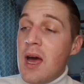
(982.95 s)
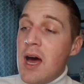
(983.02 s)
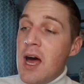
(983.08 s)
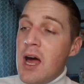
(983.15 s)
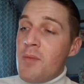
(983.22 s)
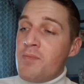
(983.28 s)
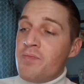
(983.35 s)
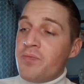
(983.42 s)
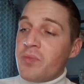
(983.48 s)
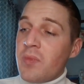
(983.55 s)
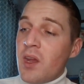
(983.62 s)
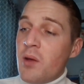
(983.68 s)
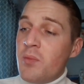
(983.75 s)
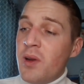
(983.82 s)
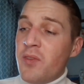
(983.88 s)
Um,
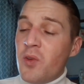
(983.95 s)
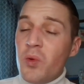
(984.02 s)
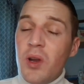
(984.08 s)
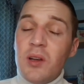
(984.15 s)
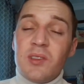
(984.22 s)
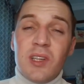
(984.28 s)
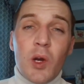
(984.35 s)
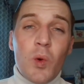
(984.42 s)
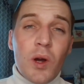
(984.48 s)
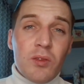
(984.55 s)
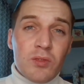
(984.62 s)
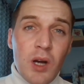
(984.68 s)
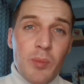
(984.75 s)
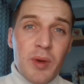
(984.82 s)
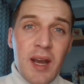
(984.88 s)
but if you're noticing
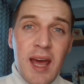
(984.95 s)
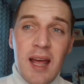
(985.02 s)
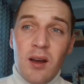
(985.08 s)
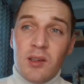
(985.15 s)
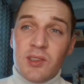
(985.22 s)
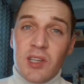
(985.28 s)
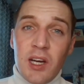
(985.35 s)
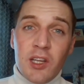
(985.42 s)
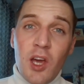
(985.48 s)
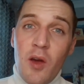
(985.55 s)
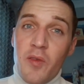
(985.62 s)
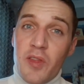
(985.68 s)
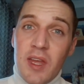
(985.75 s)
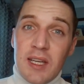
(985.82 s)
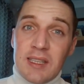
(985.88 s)
quite rapid hair loss, I'd
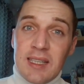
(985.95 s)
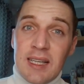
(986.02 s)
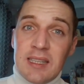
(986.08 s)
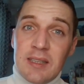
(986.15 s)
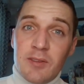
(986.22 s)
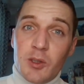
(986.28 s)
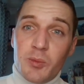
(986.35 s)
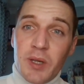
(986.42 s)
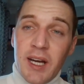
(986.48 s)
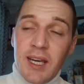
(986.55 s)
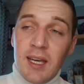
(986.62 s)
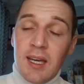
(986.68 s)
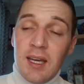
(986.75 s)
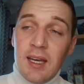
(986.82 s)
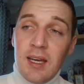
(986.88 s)
go for the intensive
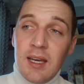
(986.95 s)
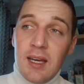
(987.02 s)
spray.